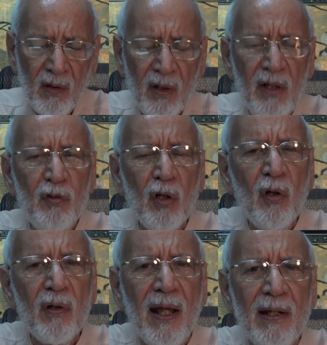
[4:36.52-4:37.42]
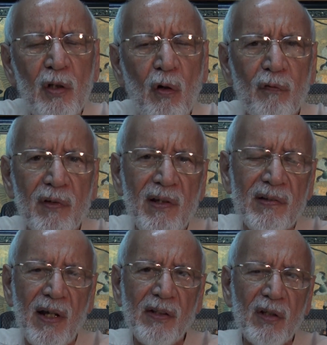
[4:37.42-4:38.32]
If you are not any of
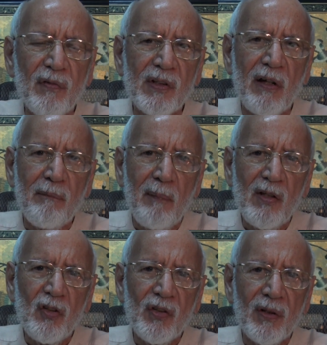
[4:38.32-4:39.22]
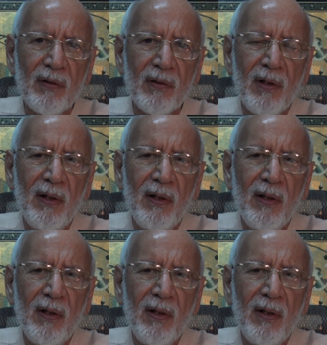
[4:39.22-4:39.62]
these ages which I've mentioned,